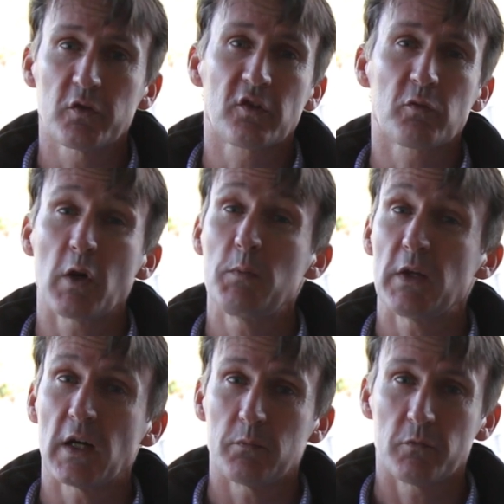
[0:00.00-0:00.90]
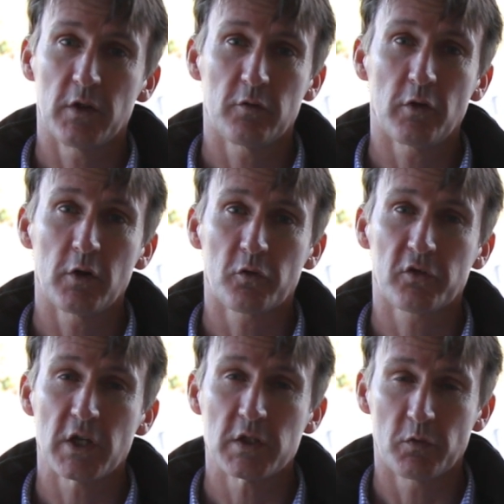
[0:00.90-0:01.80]
for sweeping up in the final
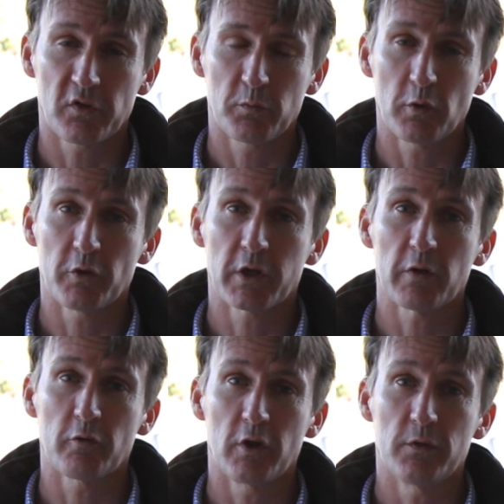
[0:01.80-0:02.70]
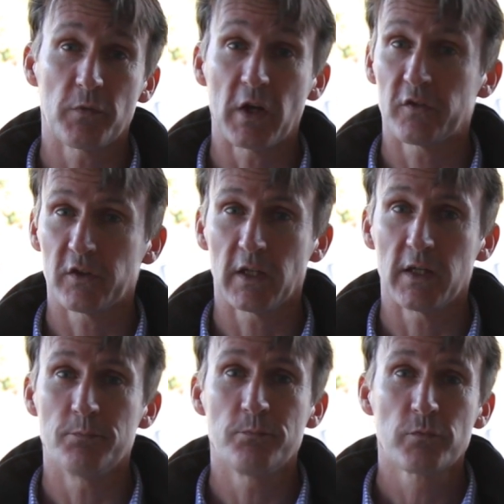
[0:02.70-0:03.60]
stage of the spill recovery, hence the
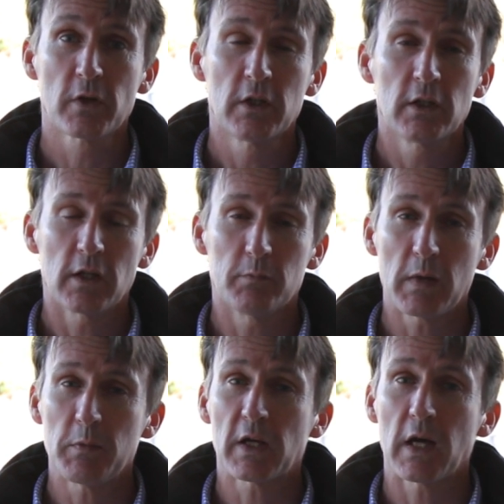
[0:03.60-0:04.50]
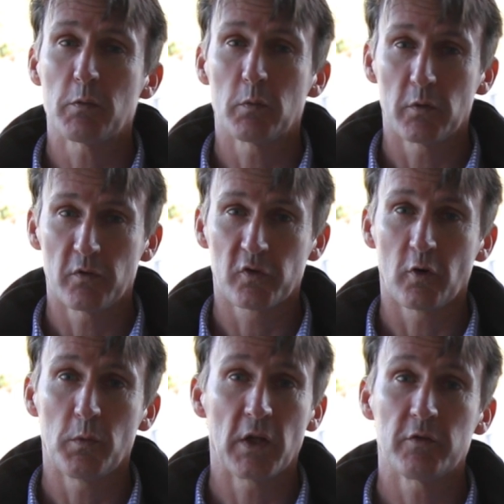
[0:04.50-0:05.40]
name, and may be capable of
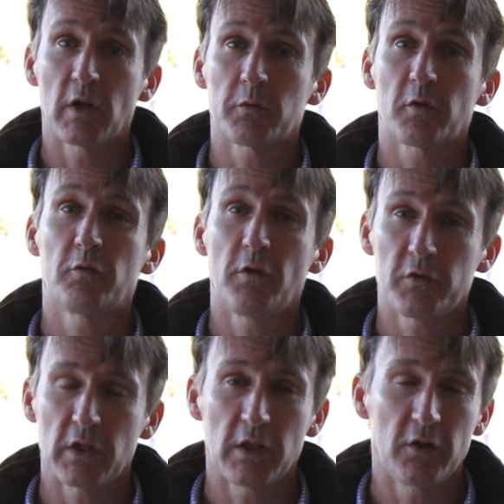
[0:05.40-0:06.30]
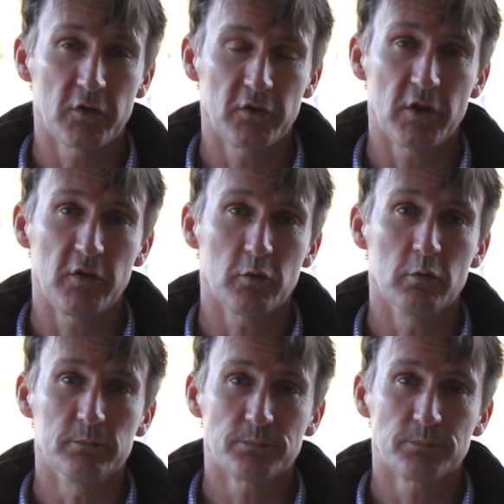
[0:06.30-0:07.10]
absorbing even up to 50 litres of diesel.